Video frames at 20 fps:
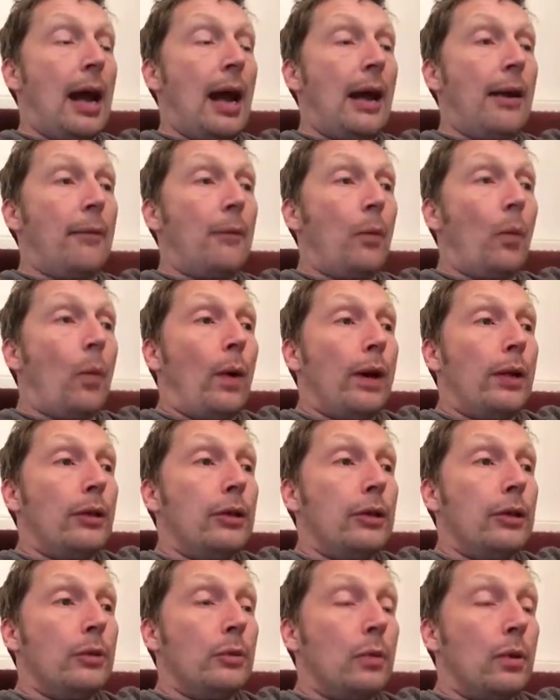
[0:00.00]
And
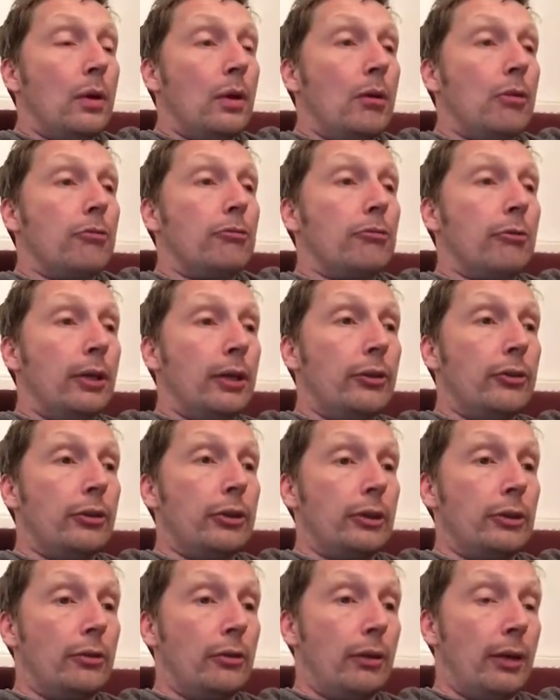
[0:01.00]
when you are
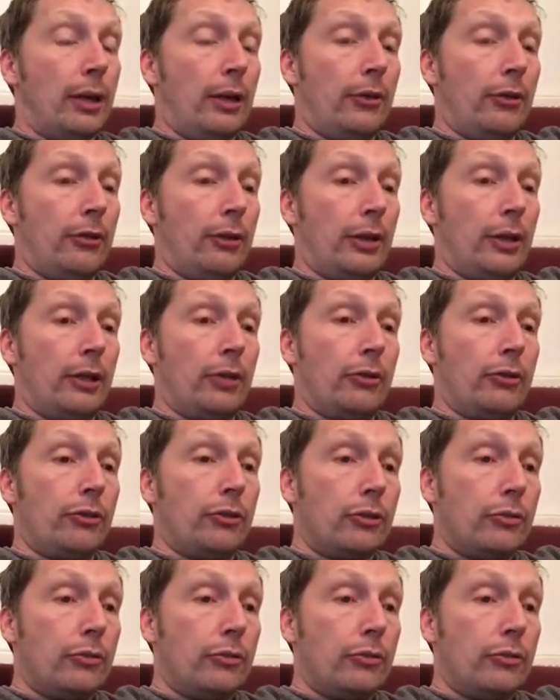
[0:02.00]
writing your essays,